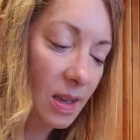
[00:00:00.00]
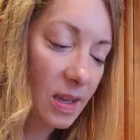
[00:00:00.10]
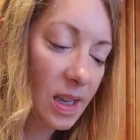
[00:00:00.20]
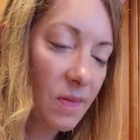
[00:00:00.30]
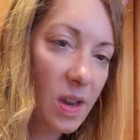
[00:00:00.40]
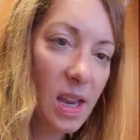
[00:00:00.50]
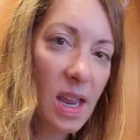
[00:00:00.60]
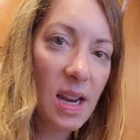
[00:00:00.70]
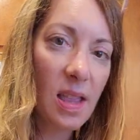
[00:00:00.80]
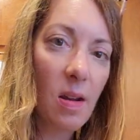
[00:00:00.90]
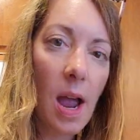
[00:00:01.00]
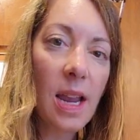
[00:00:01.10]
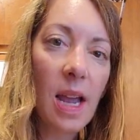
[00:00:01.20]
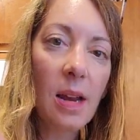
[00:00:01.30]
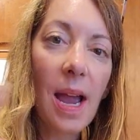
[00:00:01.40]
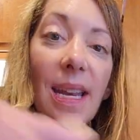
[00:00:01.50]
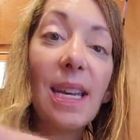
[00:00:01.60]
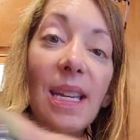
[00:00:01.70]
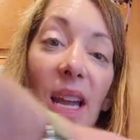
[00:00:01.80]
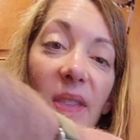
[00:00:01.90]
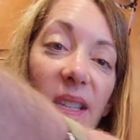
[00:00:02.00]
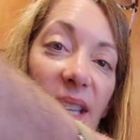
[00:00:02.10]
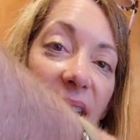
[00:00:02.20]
see if you can get it in there. I didn't cut this in